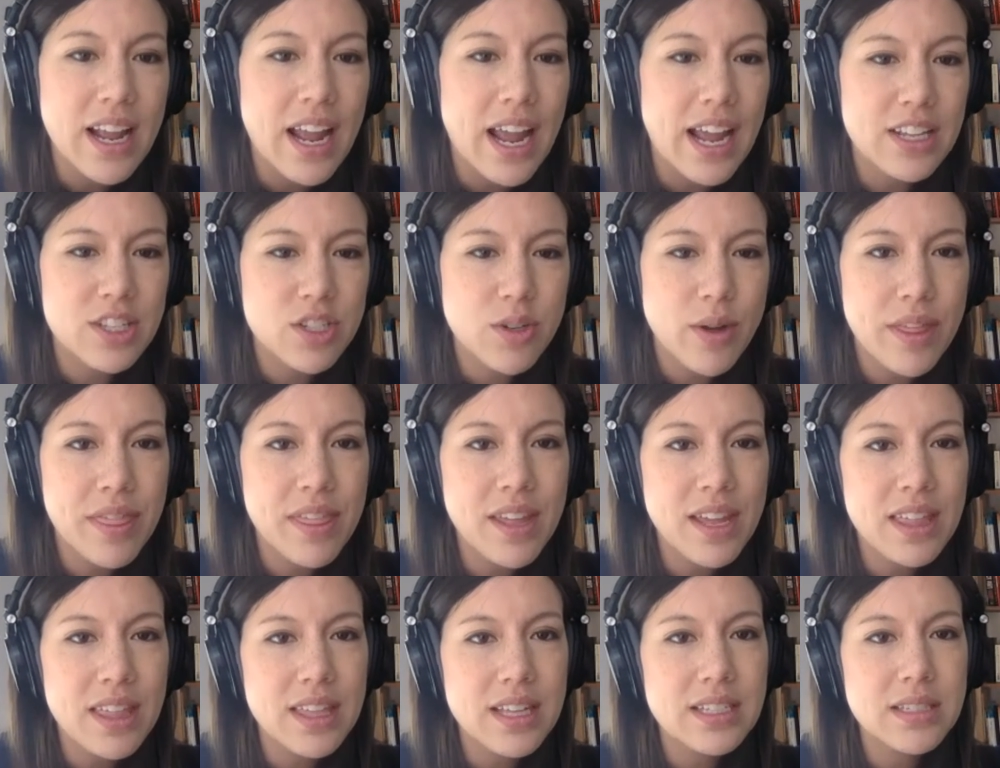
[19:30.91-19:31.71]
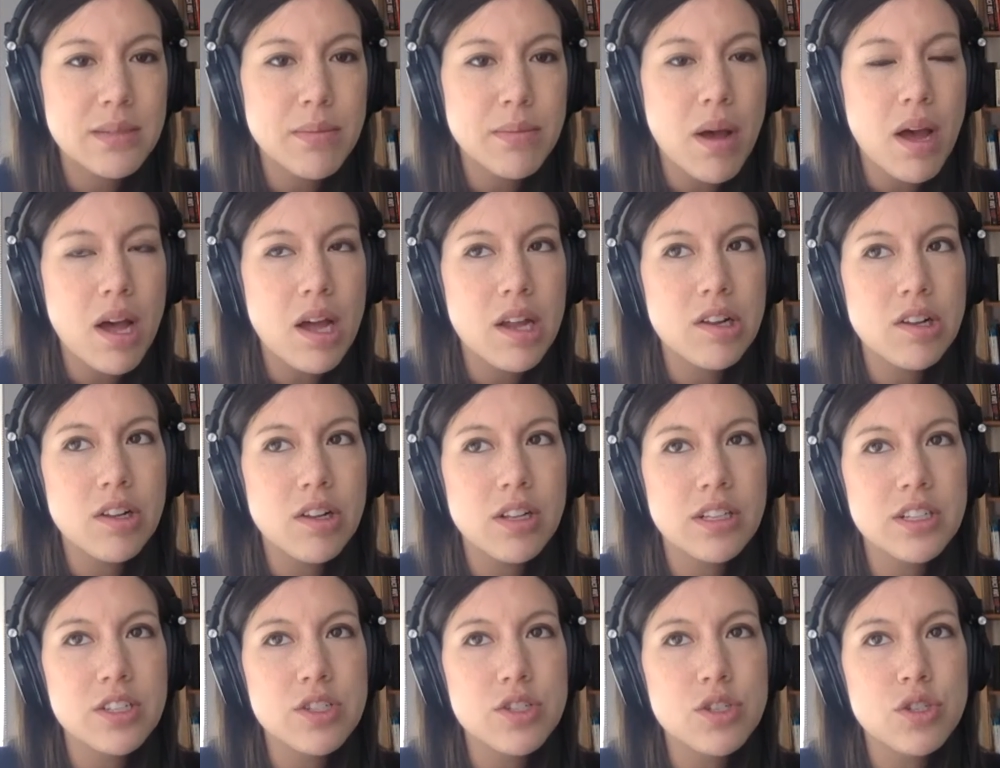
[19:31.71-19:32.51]
And so I think this
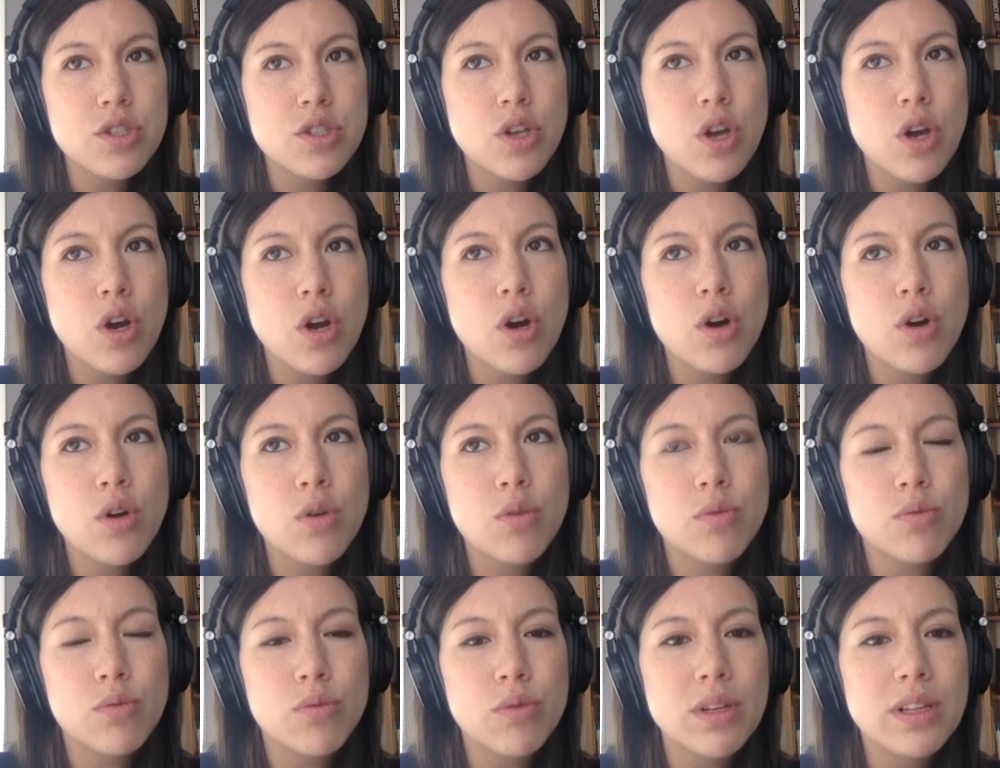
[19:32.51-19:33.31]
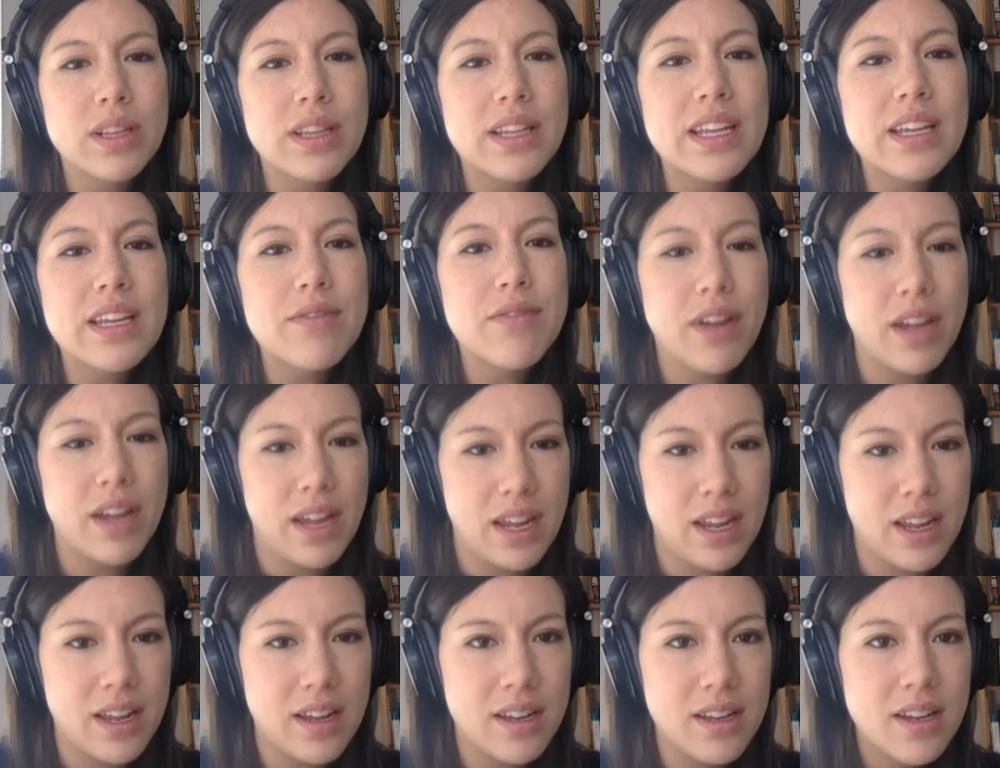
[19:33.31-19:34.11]
model is so
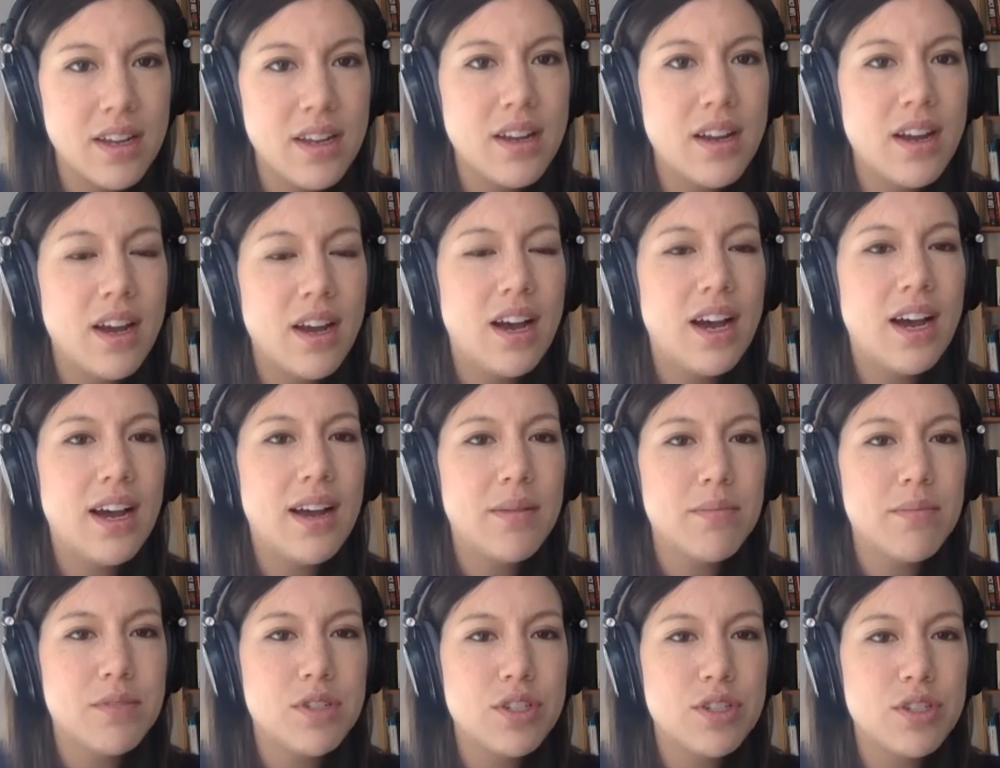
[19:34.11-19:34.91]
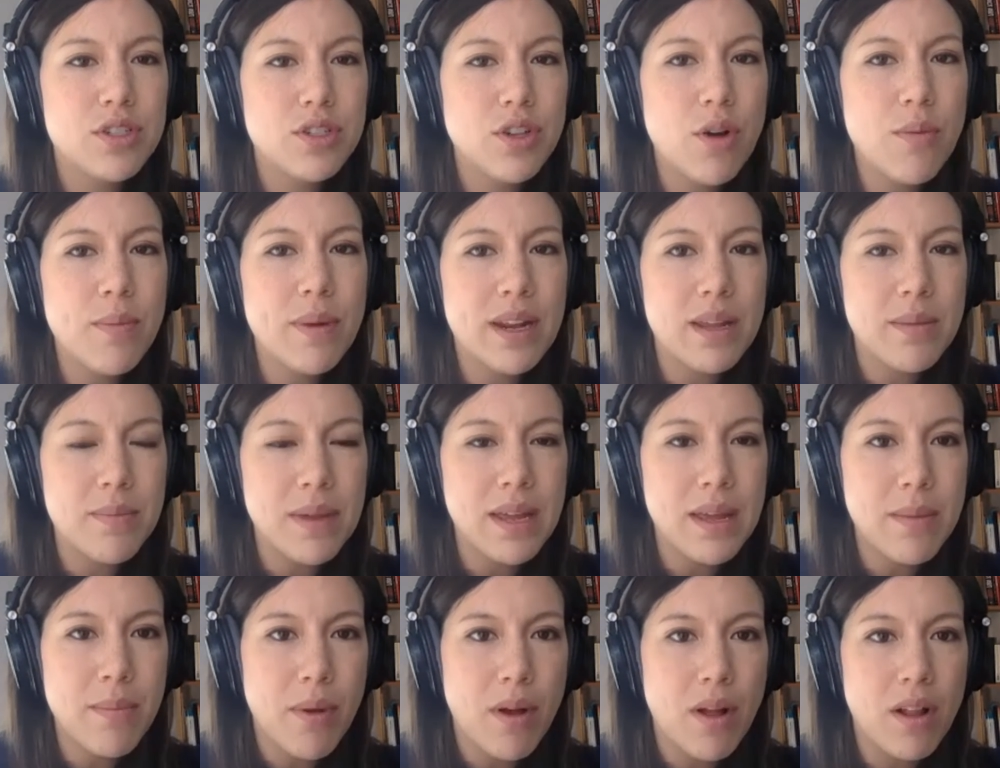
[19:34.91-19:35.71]
relieving um, to so many
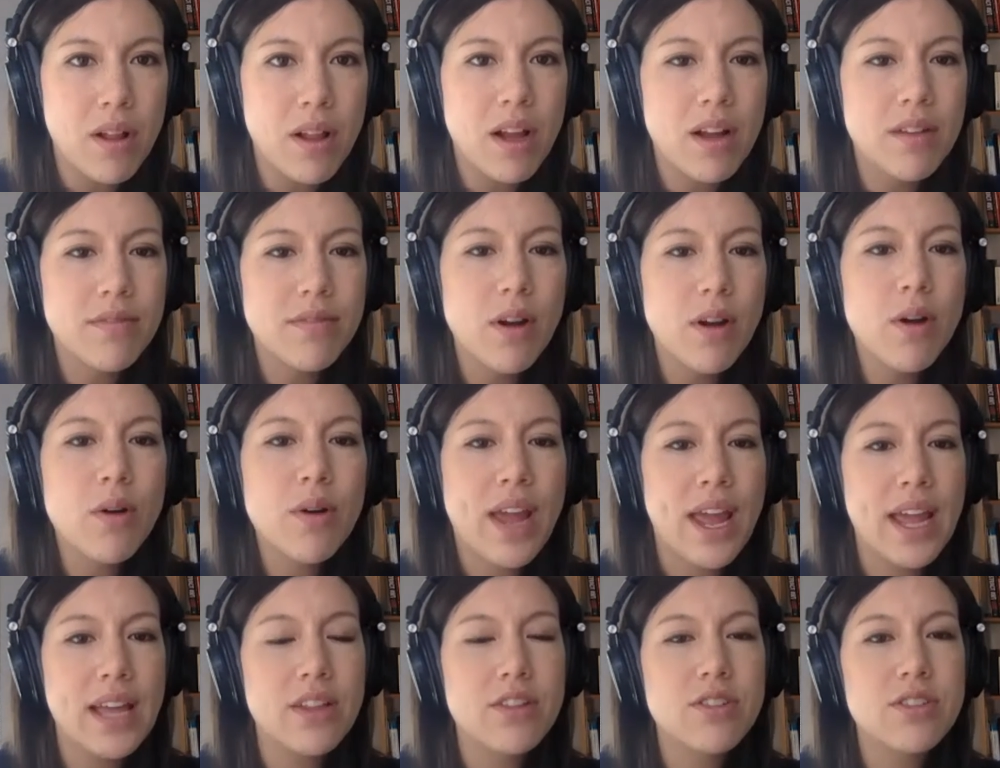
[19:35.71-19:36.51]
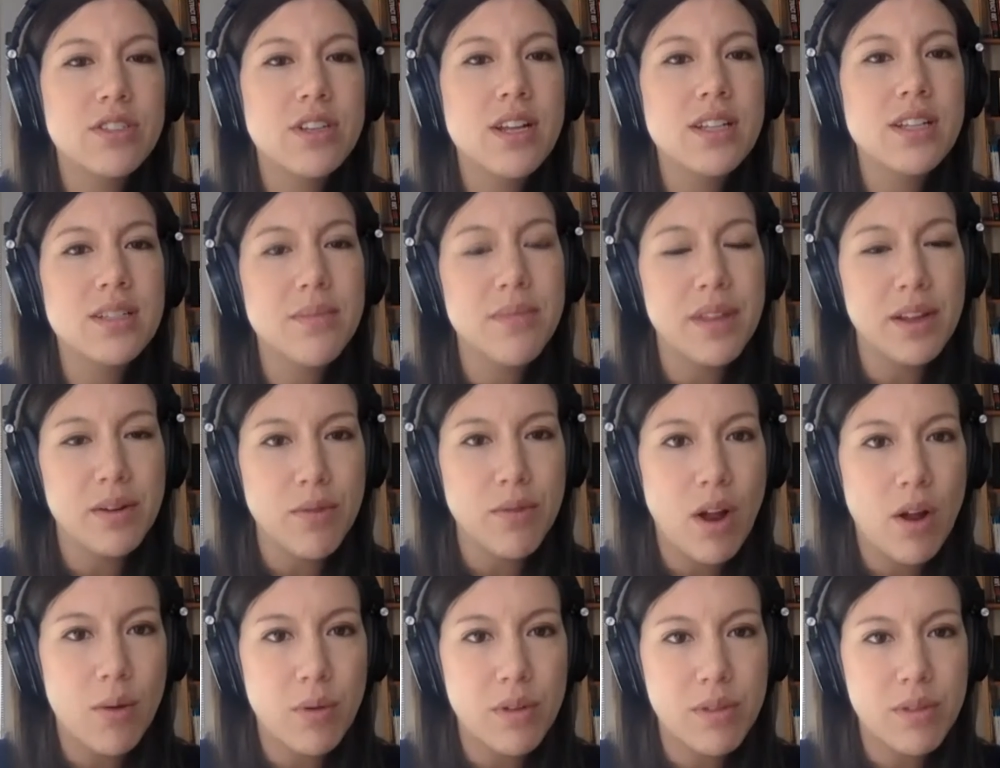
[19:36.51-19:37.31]
people of okay, there's not something
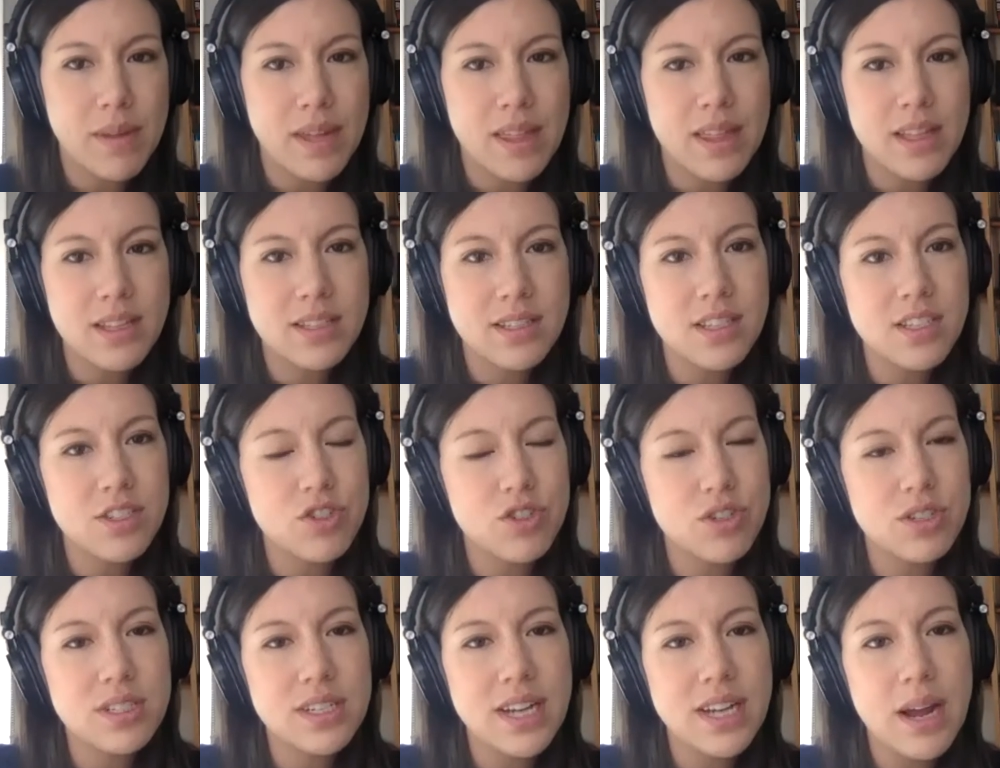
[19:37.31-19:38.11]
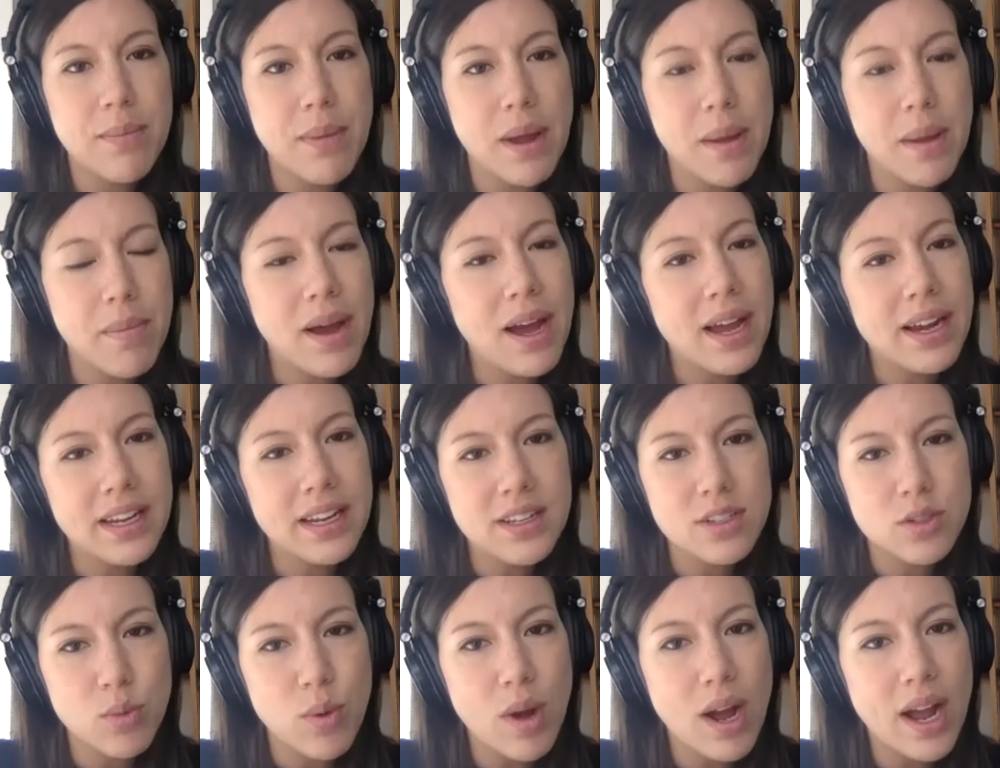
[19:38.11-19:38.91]
wrong with me. This is just how my body
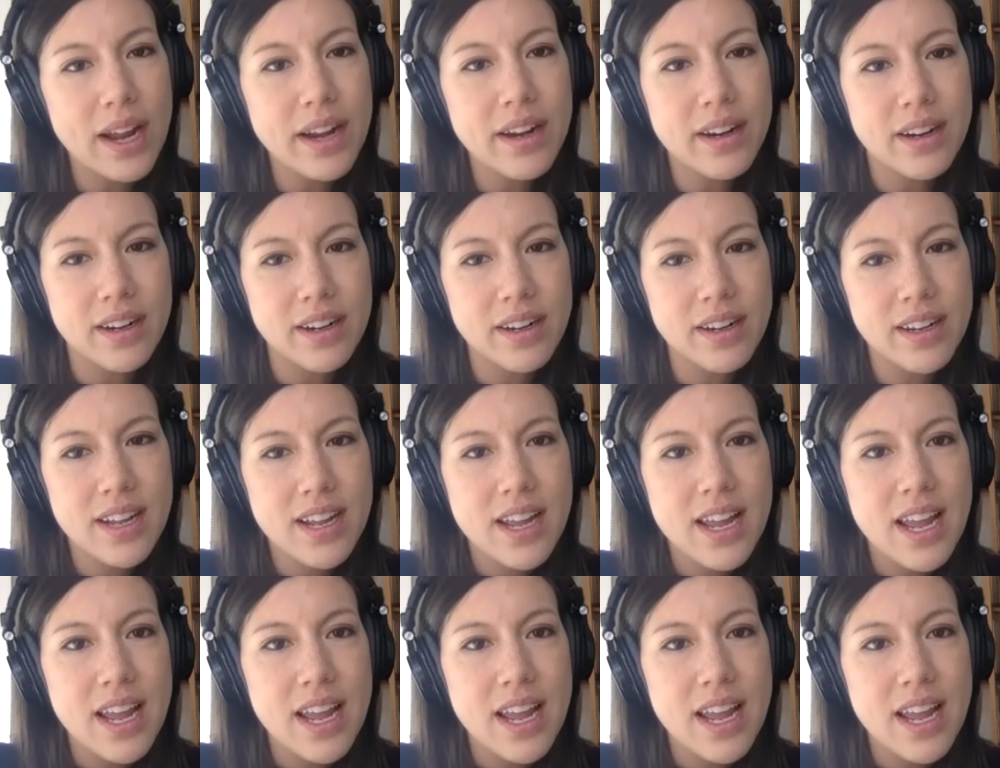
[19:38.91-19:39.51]
is wired.